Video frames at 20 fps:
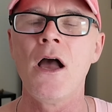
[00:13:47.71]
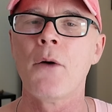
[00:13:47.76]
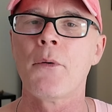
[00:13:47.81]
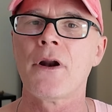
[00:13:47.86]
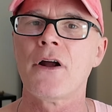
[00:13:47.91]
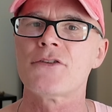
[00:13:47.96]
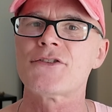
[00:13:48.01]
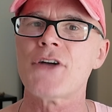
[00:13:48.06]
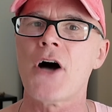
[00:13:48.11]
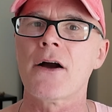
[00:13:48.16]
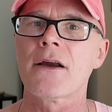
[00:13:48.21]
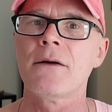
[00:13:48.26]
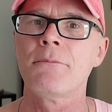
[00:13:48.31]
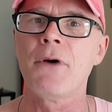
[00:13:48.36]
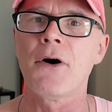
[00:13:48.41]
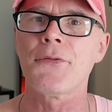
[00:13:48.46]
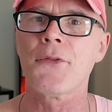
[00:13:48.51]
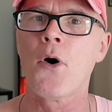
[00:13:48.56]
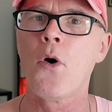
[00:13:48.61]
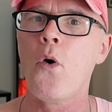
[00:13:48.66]
when I was talking
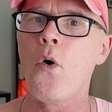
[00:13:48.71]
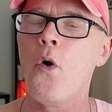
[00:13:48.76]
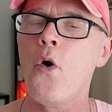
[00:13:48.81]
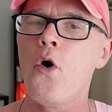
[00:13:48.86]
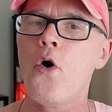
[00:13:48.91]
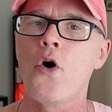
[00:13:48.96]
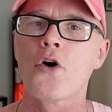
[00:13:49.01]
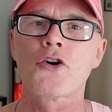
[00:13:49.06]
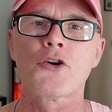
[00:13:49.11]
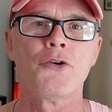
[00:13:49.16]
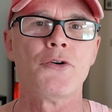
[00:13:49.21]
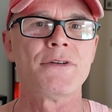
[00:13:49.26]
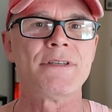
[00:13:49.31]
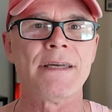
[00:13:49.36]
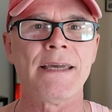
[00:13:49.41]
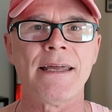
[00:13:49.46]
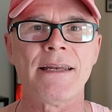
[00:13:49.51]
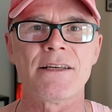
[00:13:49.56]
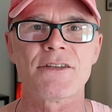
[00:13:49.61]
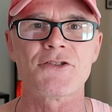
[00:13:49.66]
about the whole
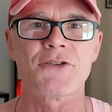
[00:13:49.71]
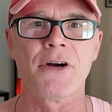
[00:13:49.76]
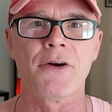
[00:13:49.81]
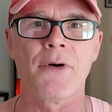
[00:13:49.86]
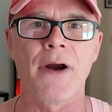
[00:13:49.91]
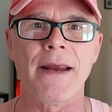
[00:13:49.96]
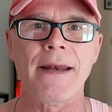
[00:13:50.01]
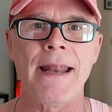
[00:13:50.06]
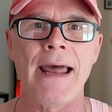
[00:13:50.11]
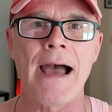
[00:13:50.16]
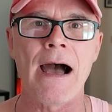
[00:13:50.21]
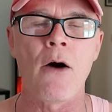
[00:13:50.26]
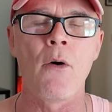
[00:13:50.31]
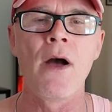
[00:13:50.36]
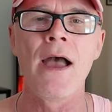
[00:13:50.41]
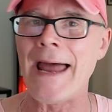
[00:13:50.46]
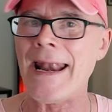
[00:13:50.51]
cruising industry right now